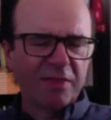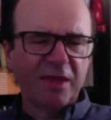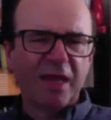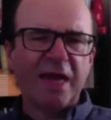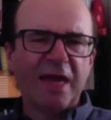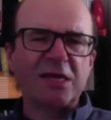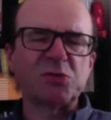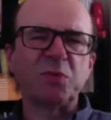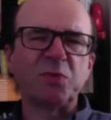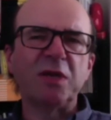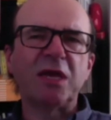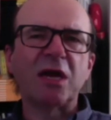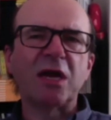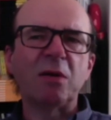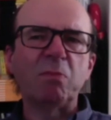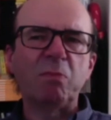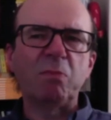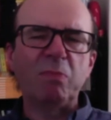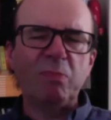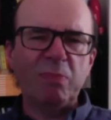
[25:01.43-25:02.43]
as we
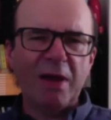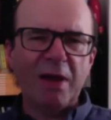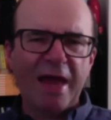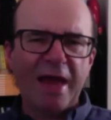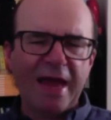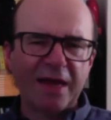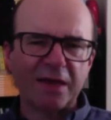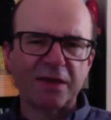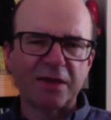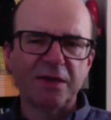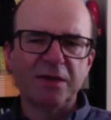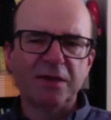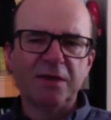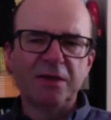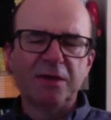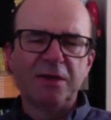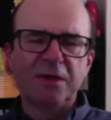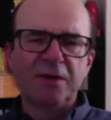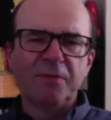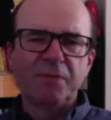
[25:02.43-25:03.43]
come back
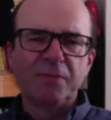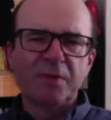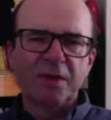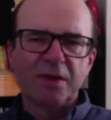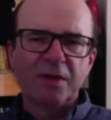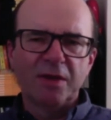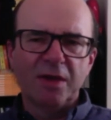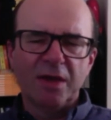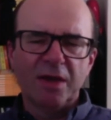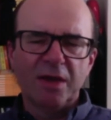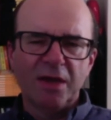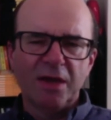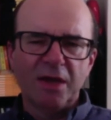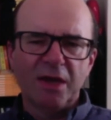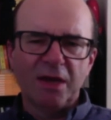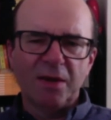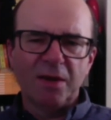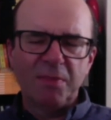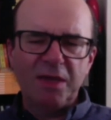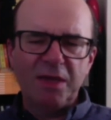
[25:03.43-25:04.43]

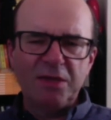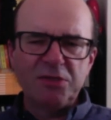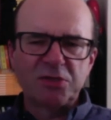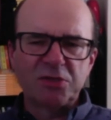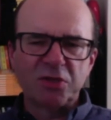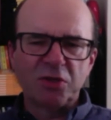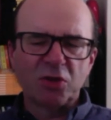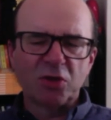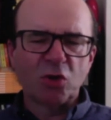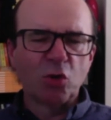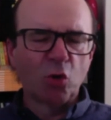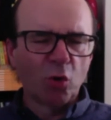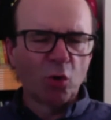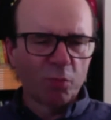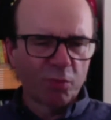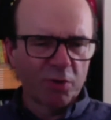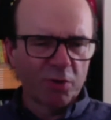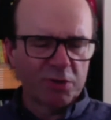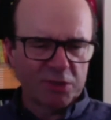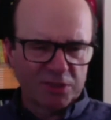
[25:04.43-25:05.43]
into the
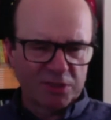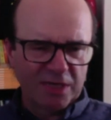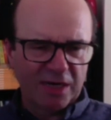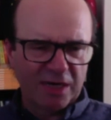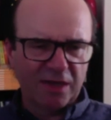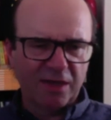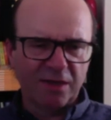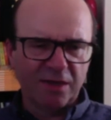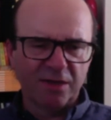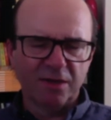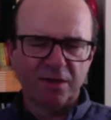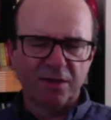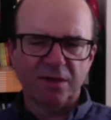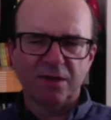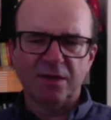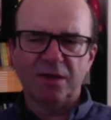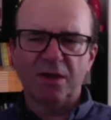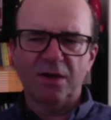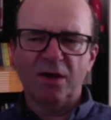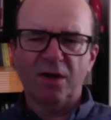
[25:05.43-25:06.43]
corporate setting,
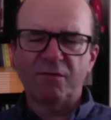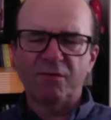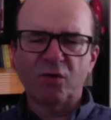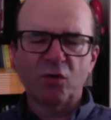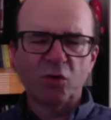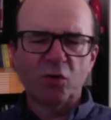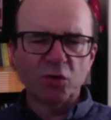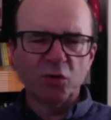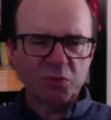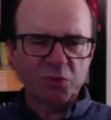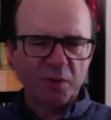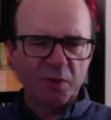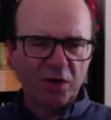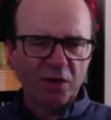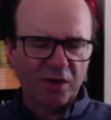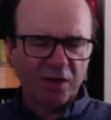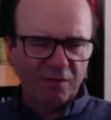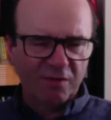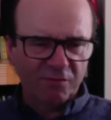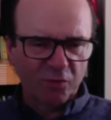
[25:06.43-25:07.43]
of course we're
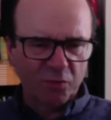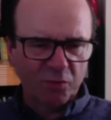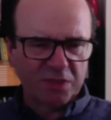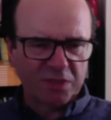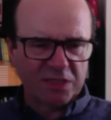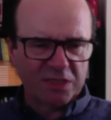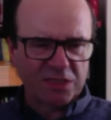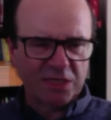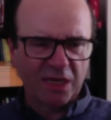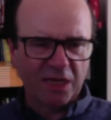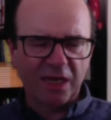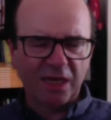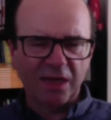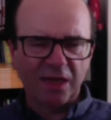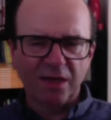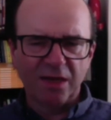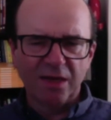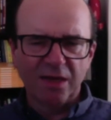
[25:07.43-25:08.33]
looking forward to singing,